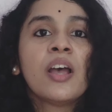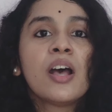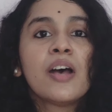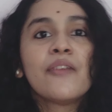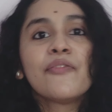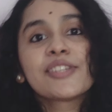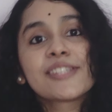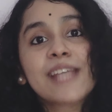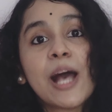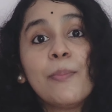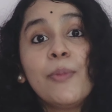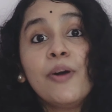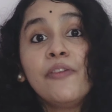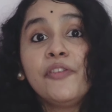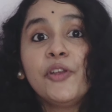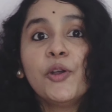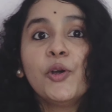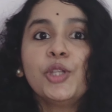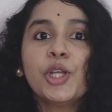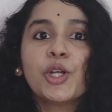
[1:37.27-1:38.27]
For some of
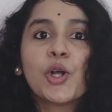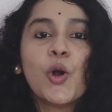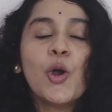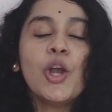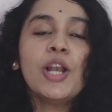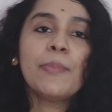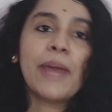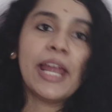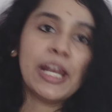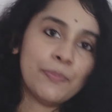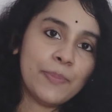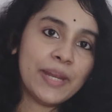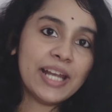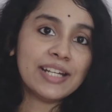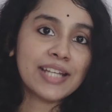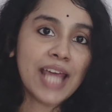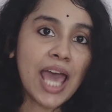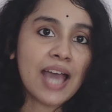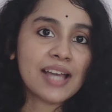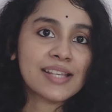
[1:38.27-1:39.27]
you, the goal might be
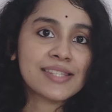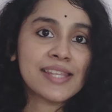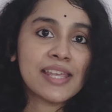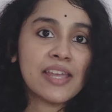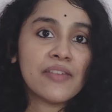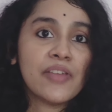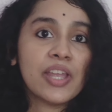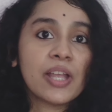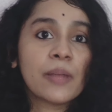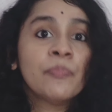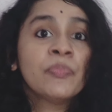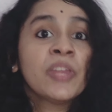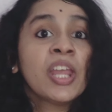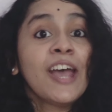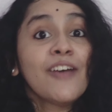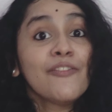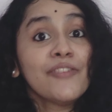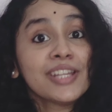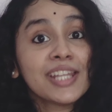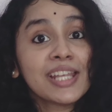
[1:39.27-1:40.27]
tax saving.
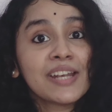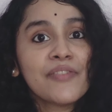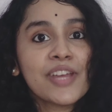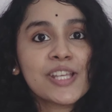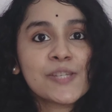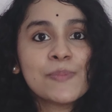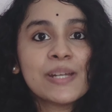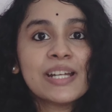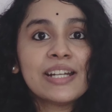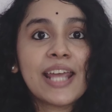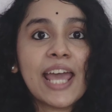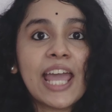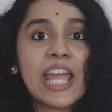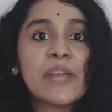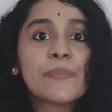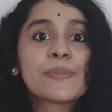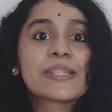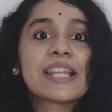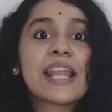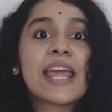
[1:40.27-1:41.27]
With investment
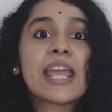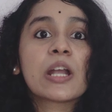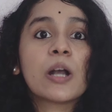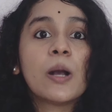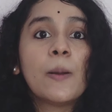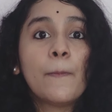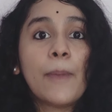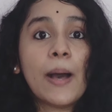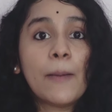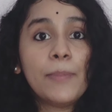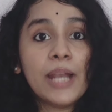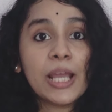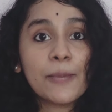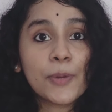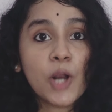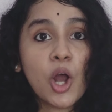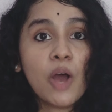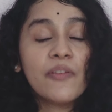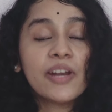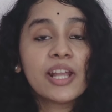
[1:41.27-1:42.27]
types like Public
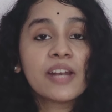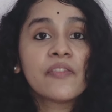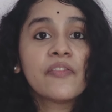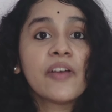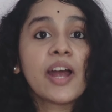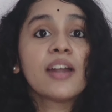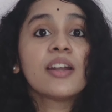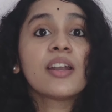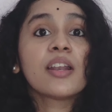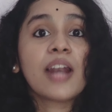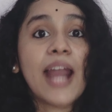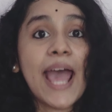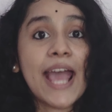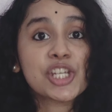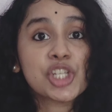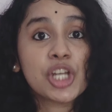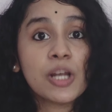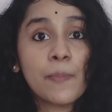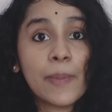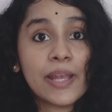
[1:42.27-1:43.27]
Provident Fund,
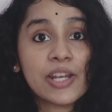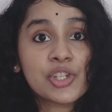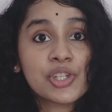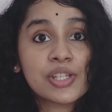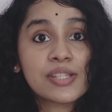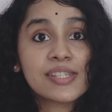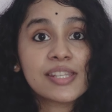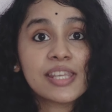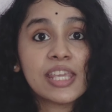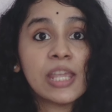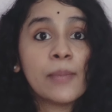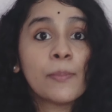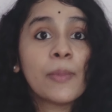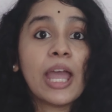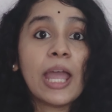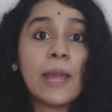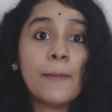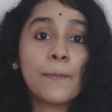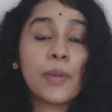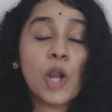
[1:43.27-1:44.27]
National Pension Scheme,
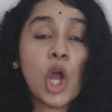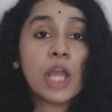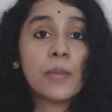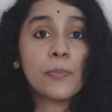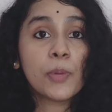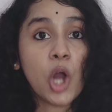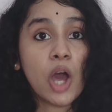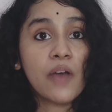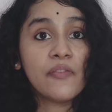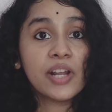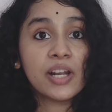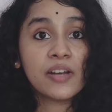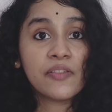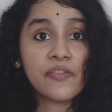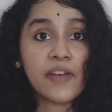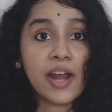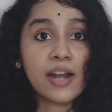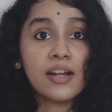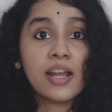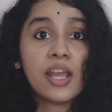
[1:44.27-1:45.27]
Employee Provident
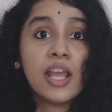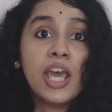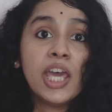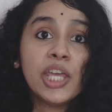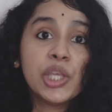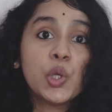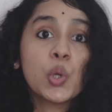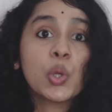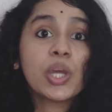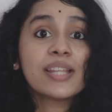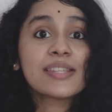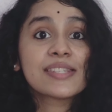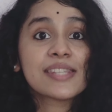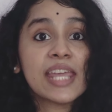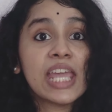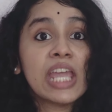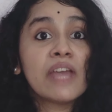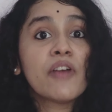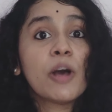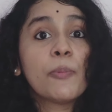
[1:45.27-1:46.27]
Fund, you can
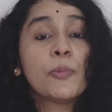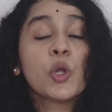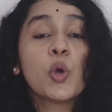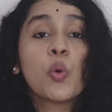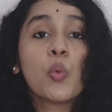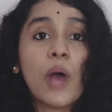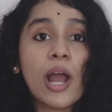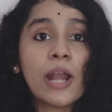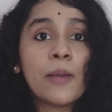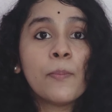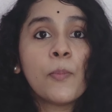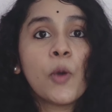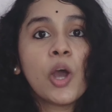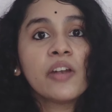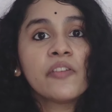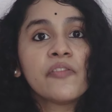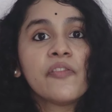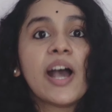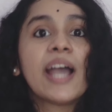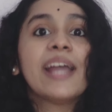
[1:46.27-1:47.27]
save up to
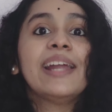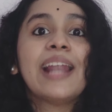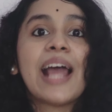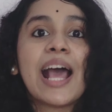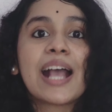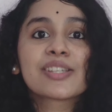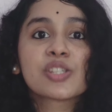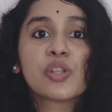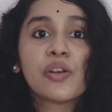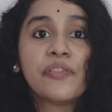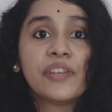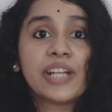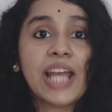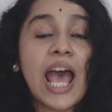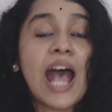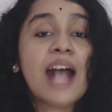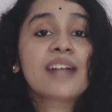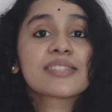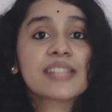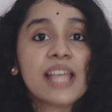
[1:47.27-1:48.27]
1.5 lakhs of
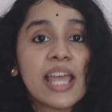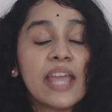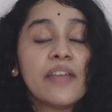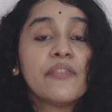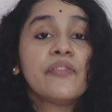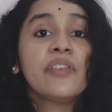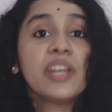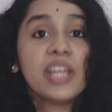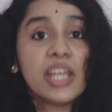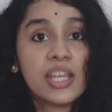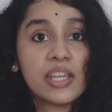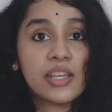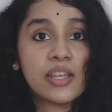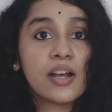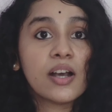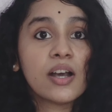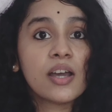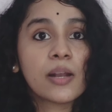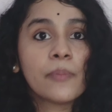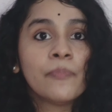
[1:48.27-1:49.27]
tax every
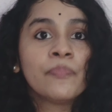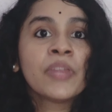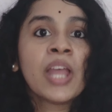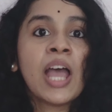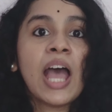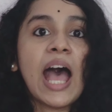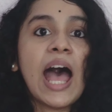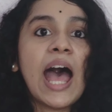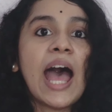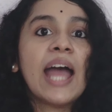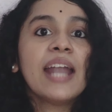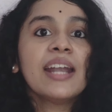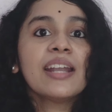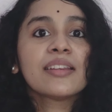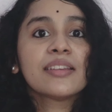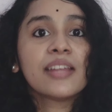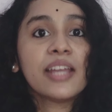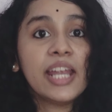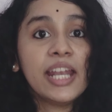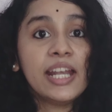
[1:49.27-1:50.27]
year. And
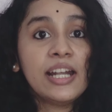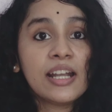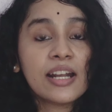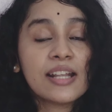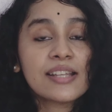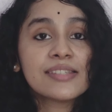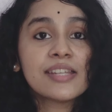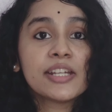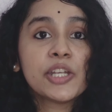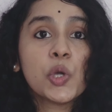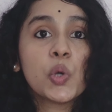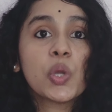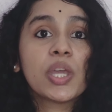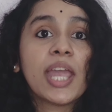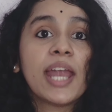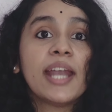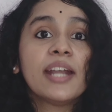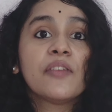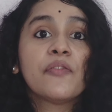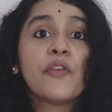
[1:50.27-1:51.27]
the interest that you
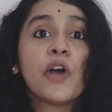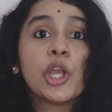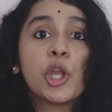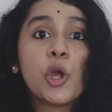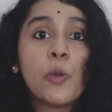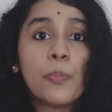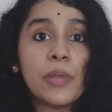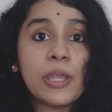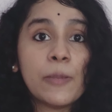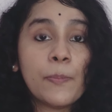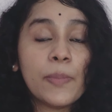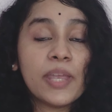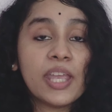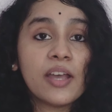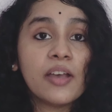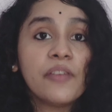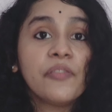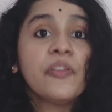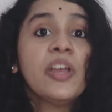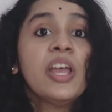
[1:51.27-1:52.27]
get for your
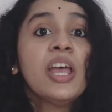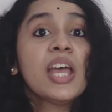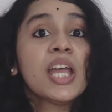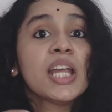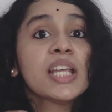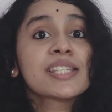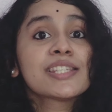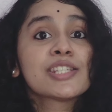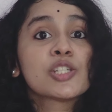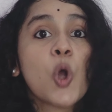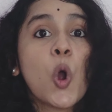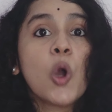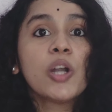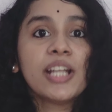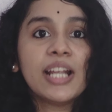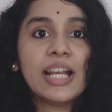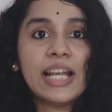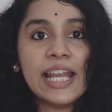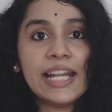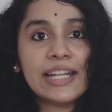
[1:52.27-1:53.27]
PPF is
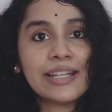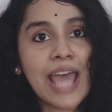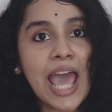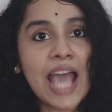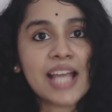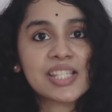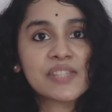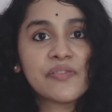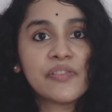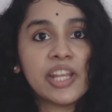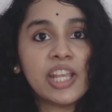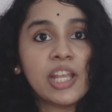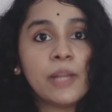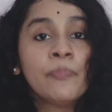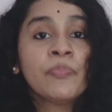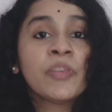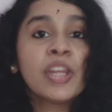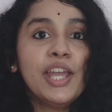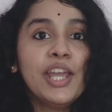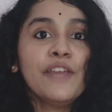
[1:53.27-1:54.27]
totally tax-free.
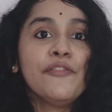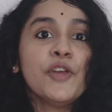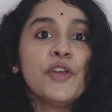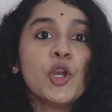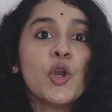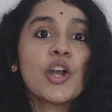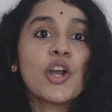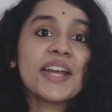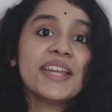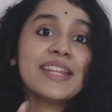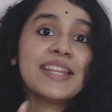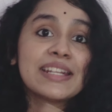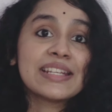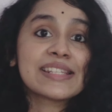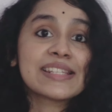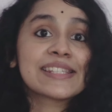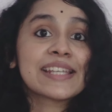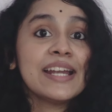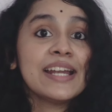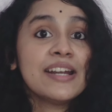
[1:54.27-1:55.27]
If you look at the
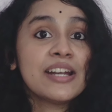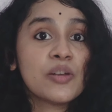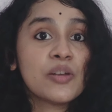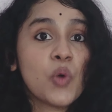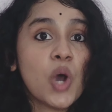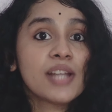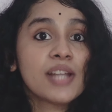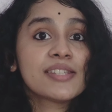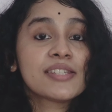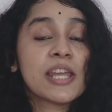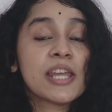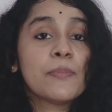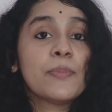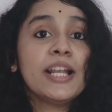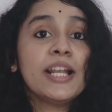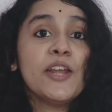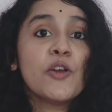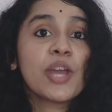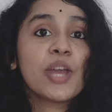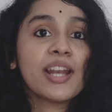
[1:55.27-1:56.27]
risk and rewards table,
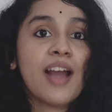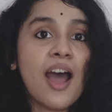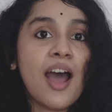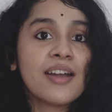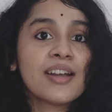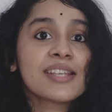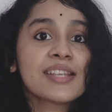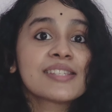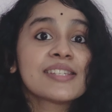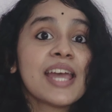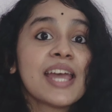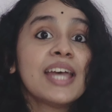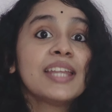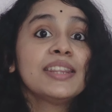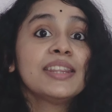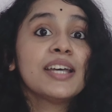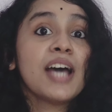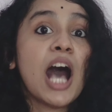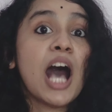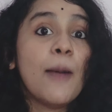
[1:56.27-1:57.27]
you can understand
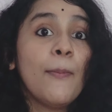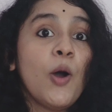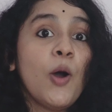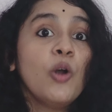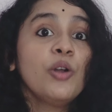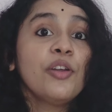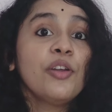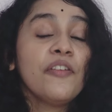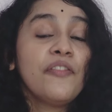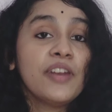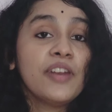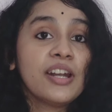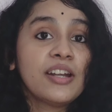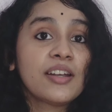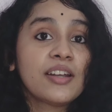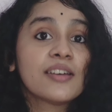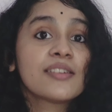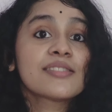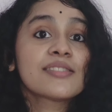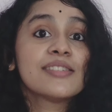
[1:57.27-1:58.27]
the amount of
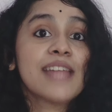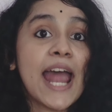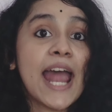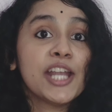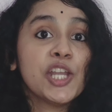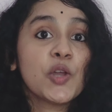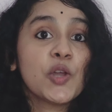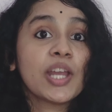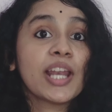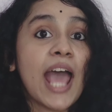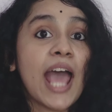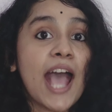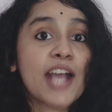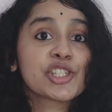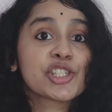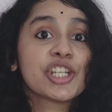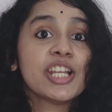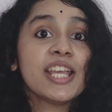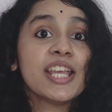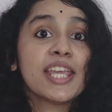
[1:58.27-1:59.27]
returns that you can
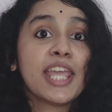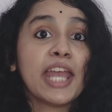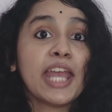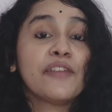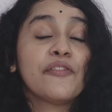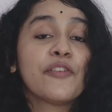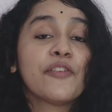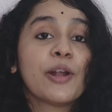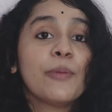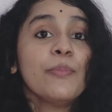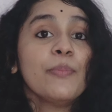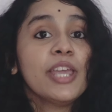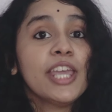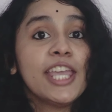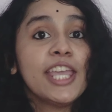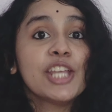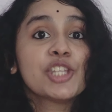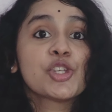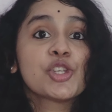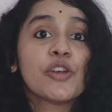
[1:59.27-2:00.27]
actually get from
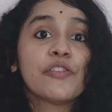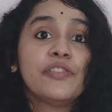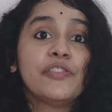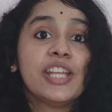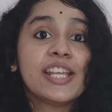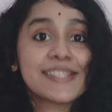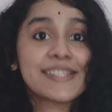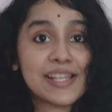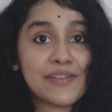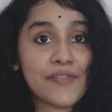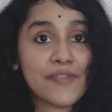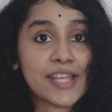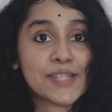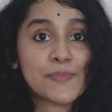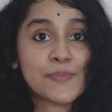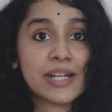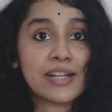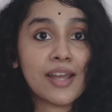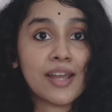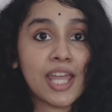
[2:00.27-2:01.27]
each of these
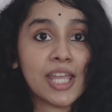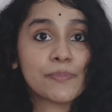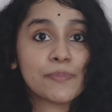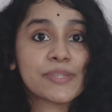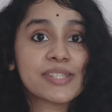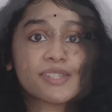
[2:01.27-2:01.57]
investment types.